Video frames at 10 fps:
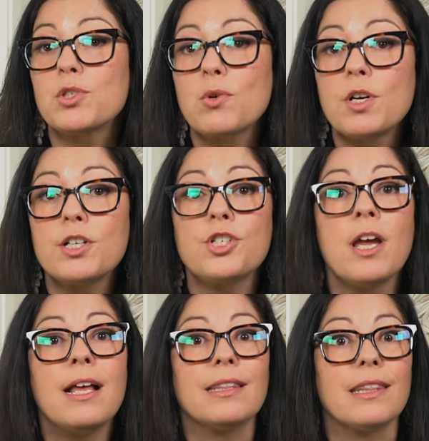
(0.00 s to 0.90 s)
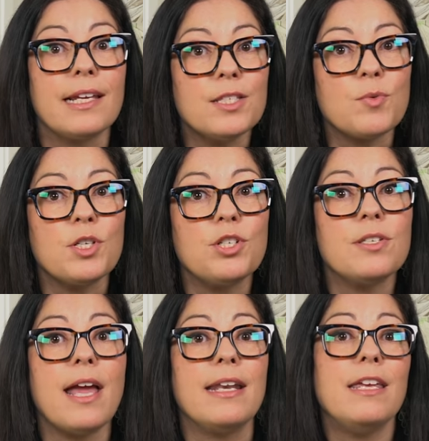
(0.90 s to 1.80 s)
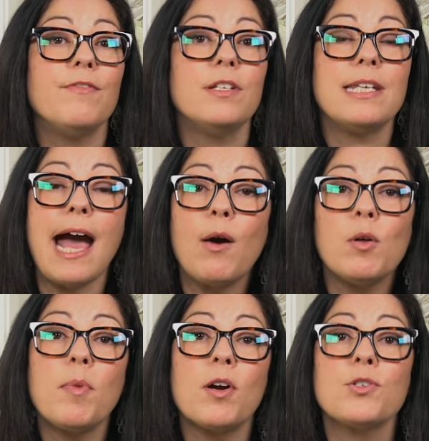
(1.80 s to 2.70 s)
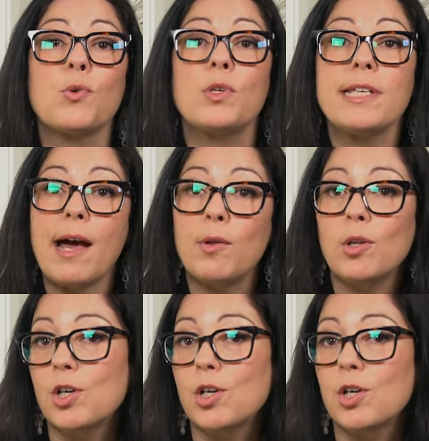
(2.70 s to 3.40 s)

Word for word: storage, light switches, and even towel bars or towel